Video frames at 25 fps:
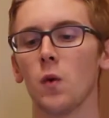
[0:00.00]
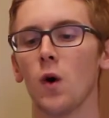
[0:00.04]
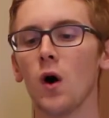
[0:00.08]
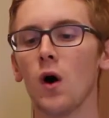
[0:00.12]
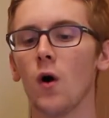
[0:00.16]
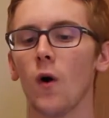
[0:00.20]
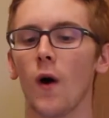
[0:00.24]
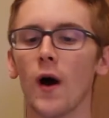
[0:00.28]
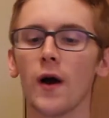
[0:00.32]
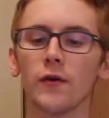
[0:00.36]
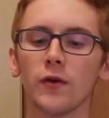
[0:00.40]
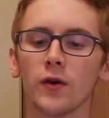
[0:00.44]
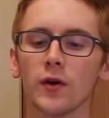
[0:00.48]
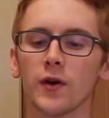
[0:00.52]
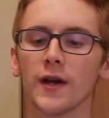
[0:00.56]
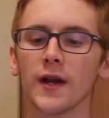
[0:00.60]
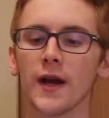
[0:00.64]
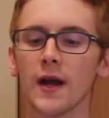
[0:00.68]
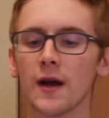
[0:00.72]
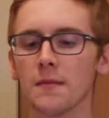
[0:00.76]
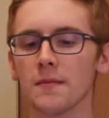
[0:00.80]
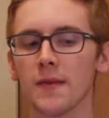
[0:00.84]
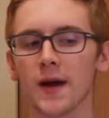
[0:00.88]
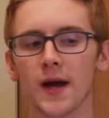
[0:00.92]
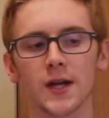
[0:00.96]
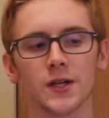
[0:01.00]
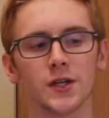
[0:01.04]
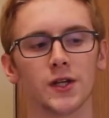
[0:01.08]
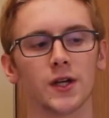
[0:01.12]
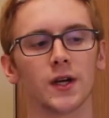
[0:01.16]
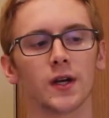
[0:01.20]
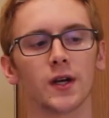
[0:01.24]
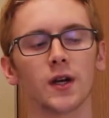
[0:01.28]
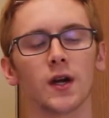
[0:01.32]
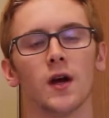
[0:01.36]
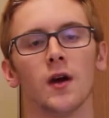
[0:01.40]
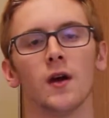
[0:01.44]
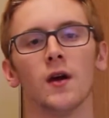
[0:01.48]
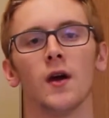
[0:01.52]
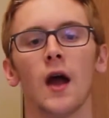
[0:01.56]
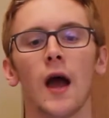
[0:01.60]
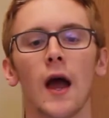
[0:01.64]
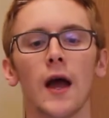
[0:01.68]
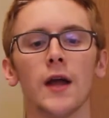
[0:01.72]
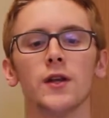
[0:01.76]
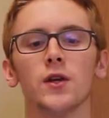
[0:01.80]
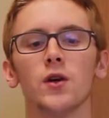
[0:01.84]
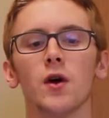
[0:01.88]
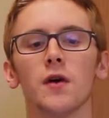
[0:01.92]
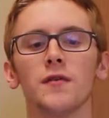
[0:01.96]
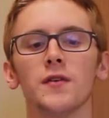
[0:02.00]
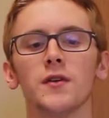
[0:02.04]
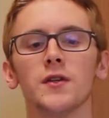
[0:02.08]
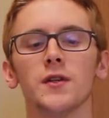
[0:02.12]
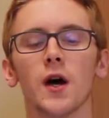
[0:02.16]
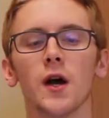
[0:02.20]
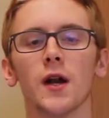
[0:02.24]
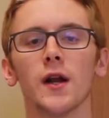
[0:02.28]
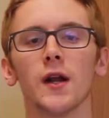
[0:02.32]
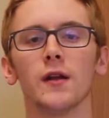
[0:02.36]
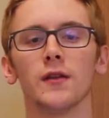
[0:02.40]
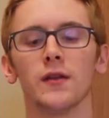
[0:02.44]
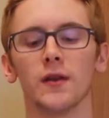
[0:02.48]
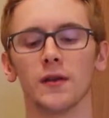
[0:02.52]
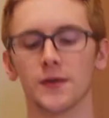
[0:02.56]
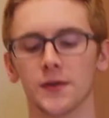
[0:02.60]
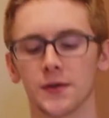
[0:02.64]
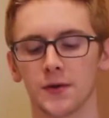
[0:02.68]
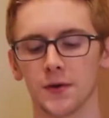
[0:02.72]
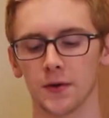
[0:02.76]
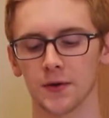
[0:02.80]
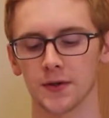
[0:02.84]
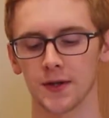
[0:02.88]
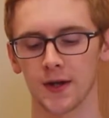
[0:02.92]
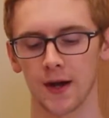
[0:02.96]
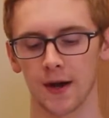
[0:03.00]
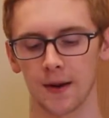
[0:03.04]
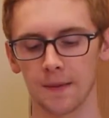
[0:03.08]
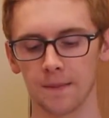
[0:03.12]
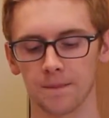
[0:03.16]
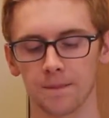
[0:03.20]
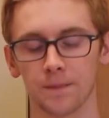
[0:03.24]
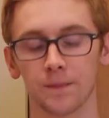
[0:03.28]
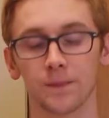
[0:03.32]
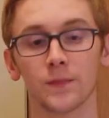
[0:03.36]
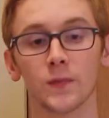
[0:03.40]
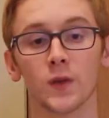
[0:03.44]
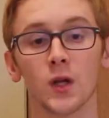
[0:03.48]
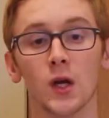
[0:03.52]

whoa, I really am magic. And you haven't done anything this whole time.